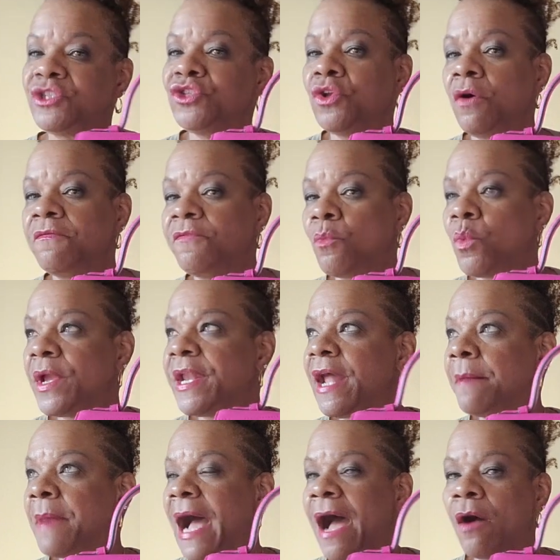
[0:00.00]
But, you know, for when
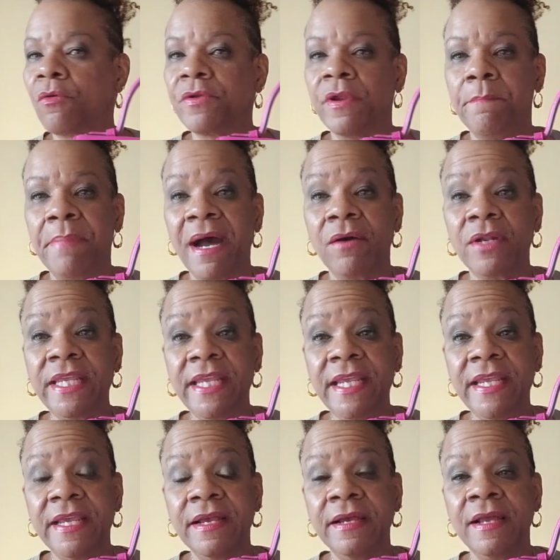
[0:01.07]
I'm out and about
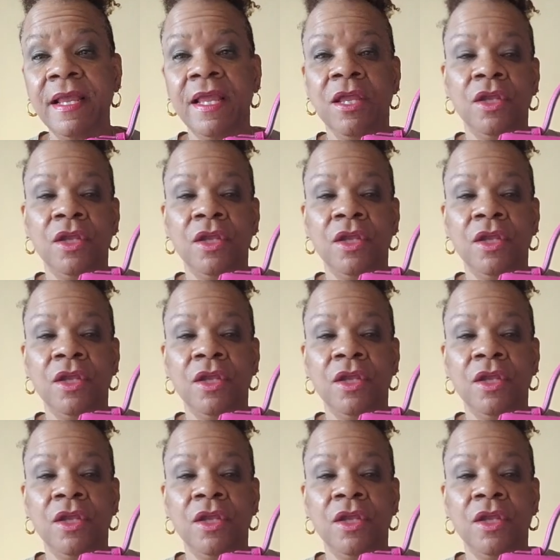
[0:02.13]
here,